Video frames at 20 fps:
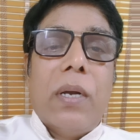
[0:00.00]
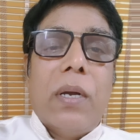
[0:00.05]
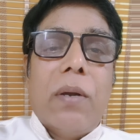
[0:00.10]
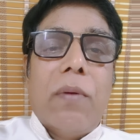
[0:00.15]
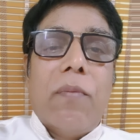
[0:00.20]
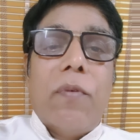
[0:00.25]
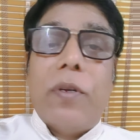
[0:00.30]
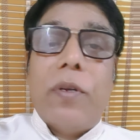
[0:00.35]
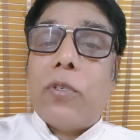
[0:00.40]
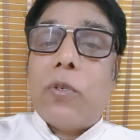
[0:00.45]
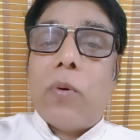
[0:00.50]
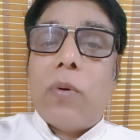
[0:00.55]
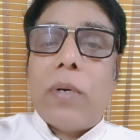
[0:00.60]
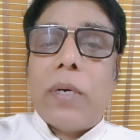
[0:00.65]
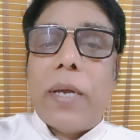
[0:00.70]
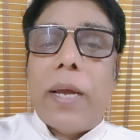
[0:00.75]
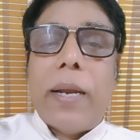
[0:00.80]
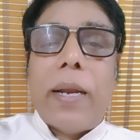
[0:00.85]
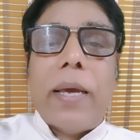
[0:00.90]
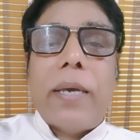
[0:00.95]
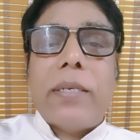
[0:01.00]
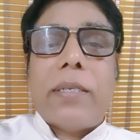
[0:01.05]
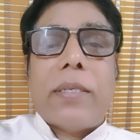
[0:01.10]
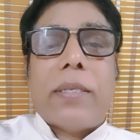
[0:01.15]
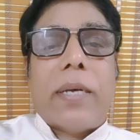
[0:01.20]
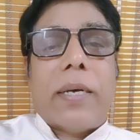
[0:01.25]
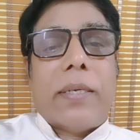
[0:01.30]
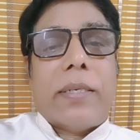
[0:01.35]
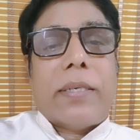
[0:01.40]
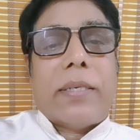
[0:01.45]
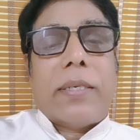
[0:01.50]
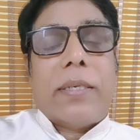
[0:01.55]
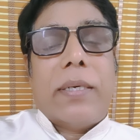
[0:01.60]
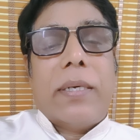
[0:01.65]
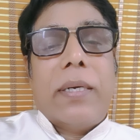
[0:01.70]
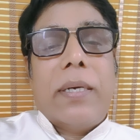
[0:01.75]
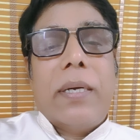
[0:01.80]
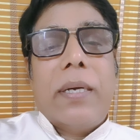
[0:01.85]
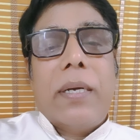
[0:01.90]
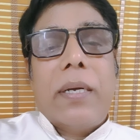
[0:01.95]
We should realize that
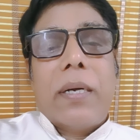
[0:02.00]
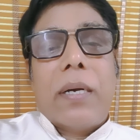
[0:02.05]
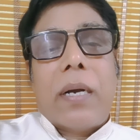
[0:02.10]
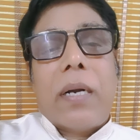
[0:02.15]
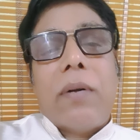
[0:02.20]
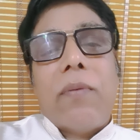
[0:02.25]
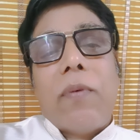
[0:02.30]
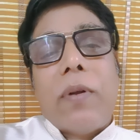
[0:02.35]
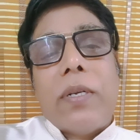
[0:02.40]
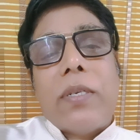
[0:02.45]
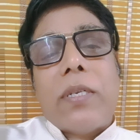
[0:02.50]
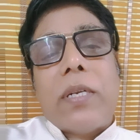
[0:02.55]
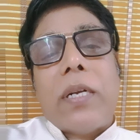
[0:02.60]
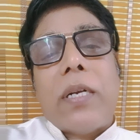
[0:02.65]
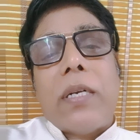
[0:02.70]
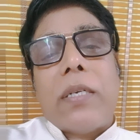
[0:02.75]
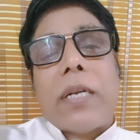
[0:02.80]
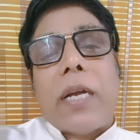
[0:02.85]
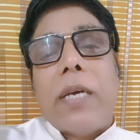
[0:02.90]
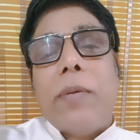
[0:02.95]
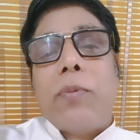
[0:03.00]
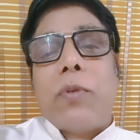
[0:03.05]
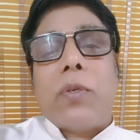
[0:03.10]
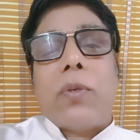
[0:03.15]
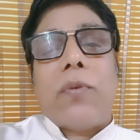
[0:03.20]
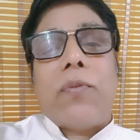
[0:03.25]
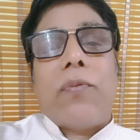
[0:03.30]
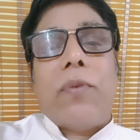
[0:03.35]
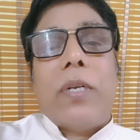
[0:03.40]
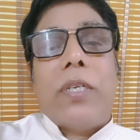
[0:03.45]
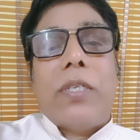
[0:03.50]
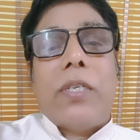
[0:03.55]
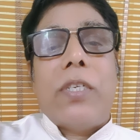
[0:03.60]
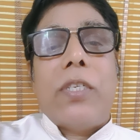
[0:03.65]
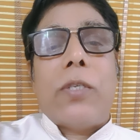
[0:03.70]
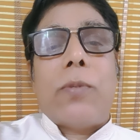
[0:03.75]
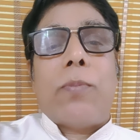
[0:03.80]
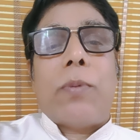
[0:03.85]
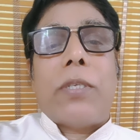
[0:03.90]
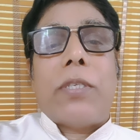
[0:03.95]
conventional types of
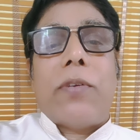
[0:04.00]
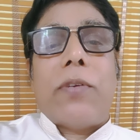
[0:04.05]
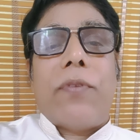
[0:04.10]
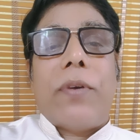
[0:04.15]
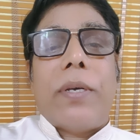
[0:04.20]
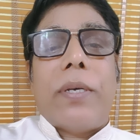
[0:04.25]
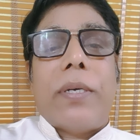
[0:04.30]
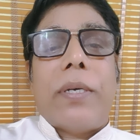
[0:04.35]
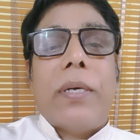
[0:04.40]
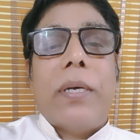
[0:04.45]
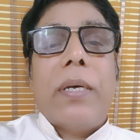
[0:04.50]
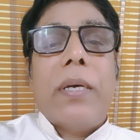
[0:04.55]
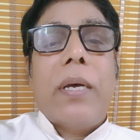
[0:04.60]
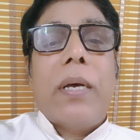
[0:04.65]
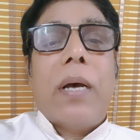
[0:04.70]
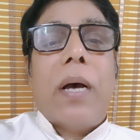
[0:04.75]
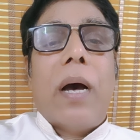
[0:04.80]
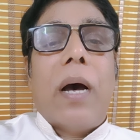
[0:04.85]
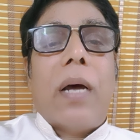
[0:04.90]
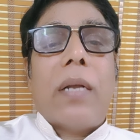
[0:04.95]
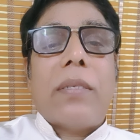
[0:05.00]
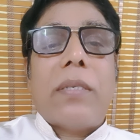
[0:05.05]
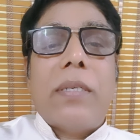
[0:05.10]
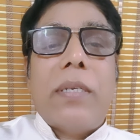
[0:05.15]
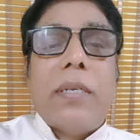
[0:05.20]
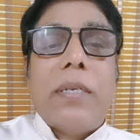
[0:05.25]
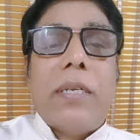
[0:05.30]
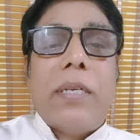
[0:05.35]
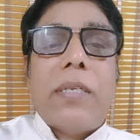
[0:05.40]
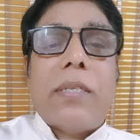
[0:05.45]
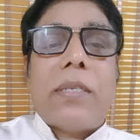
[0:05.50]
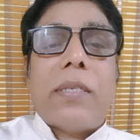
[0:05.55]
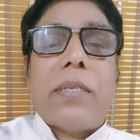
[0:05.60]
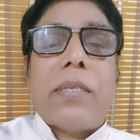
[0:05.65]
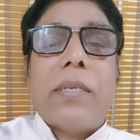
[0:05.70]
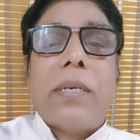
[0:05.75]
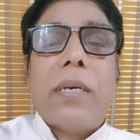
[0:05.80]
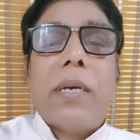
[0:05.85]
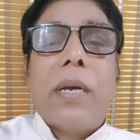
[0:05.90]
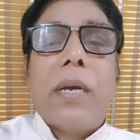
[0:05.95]
disease-specific
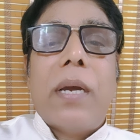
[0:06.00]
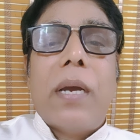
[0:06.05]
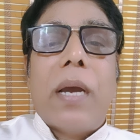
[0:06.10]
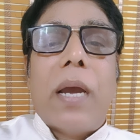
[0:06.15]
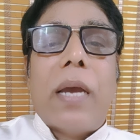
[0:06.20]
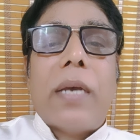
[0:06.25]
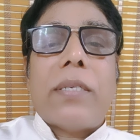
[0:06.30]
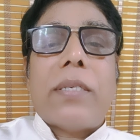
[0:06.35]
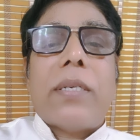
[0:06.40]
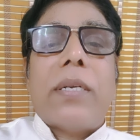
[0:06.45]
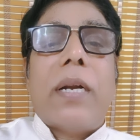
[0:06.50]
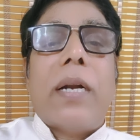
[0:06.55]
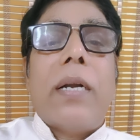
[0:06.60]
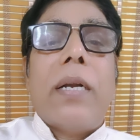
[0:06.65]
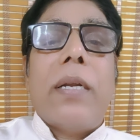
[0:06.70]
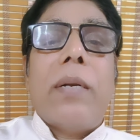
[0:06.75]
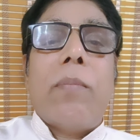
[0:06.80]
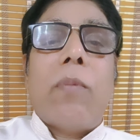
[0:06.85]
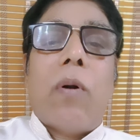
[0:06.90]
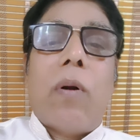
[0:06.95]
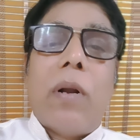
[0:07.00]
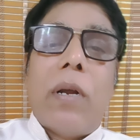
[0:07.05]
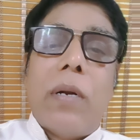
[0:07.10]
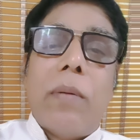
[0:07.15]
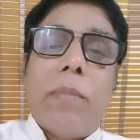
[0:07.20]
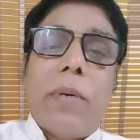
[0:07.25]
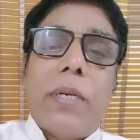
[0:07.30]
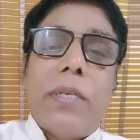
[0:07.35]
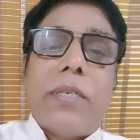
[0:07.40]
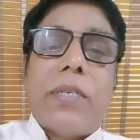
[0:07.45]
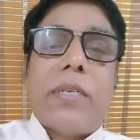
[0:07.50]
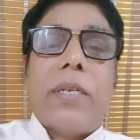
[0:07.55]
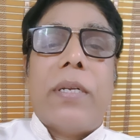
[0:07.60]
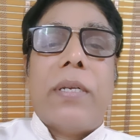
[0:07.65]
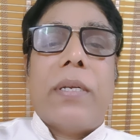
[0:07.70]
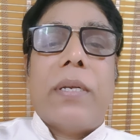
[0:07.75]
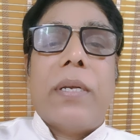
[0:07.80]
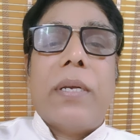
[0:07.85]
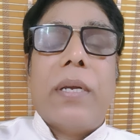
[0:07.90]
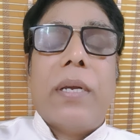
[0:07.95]
RCTs, as done in modern medicine,
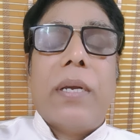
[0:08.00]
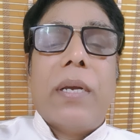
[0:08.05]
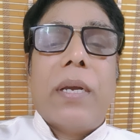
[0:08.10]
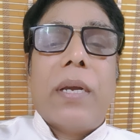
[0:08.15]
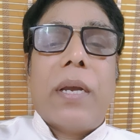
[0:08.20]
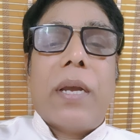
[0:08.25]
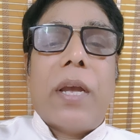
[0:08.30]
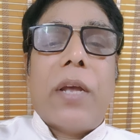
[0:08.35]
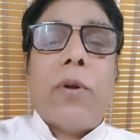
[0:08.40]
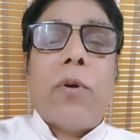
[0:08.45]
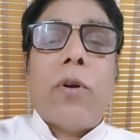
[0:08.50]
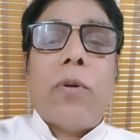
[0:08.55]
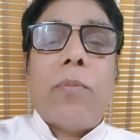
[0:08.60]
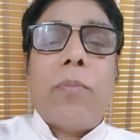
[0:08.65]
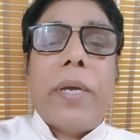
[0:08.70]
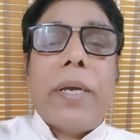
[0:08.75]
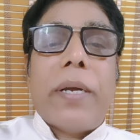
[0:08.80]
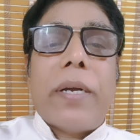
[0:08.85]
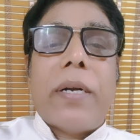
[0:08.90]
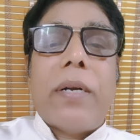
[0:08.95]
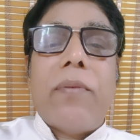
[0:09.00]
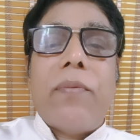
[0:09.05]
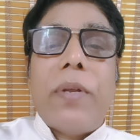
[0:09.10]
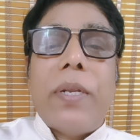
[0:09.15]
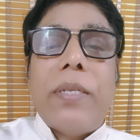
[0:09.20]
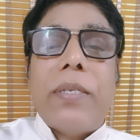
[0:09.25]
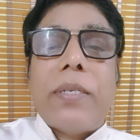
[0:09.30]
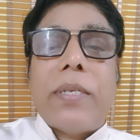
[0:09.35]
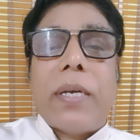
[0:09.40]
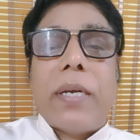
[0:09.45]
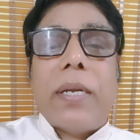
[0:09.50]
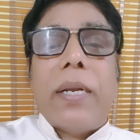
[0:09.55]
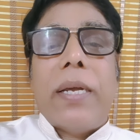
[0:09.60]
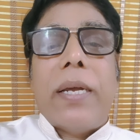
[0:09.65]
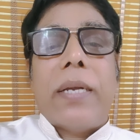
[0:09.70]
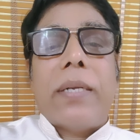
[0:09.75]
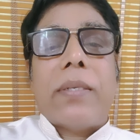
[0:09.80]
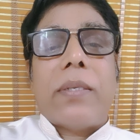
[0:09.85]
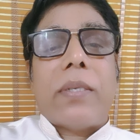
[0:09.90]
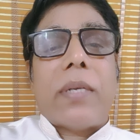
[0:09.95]
cannot be convincingly
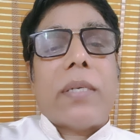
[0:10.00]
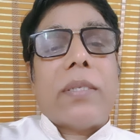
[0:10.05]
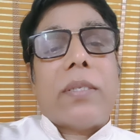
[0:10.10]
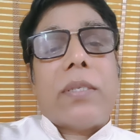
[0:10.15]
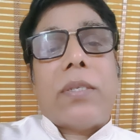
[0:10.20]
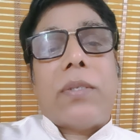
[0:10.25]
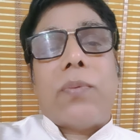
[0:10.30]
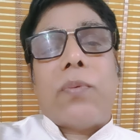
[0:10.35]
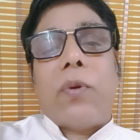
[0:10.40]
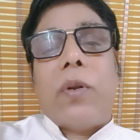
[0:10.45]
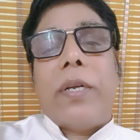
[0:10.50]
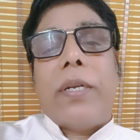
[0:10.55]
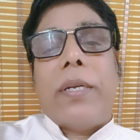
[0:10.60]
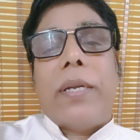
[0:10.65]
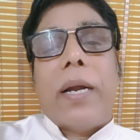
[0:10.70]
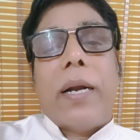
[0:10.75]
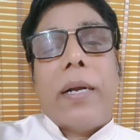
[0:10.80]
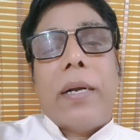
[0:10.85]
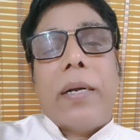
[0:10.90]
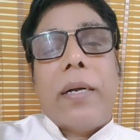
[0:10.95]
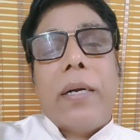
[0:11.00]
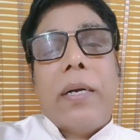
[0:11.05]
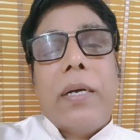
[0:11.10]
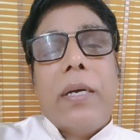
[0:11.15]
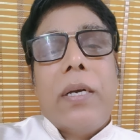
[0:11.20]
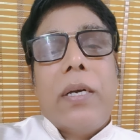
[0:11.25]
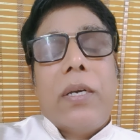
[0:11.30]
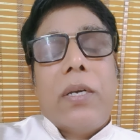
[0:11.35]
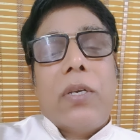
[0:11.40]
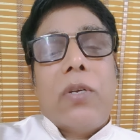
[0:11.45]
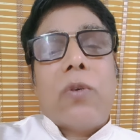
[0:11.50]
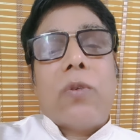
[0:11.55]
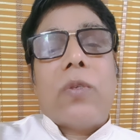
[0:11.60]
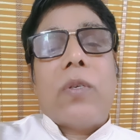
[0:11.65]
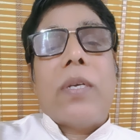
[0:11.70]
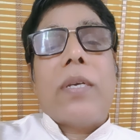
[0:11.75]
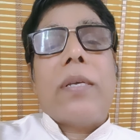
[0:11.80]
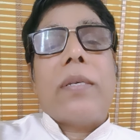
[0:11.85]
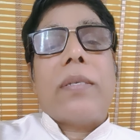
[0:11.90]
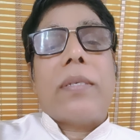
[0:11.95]
and successfully done
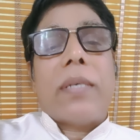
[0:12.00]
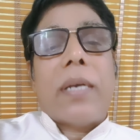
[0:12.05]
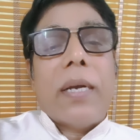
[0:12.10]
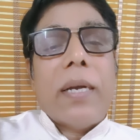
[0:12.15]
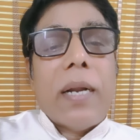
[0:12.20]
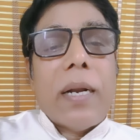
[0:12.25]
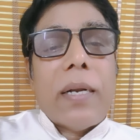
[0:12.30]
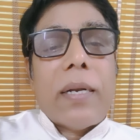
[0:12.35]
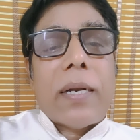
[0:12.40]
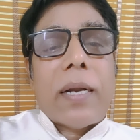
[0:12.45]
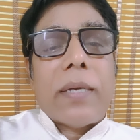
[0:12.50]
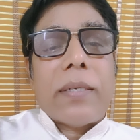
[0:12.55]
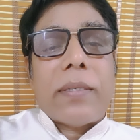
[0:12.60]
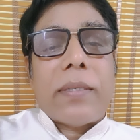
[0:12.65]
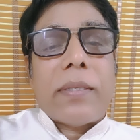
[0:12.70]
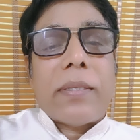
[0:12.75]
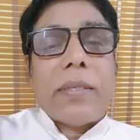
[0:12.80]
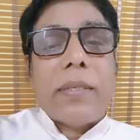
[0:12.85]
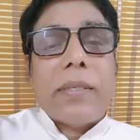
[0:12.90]
using single drugs,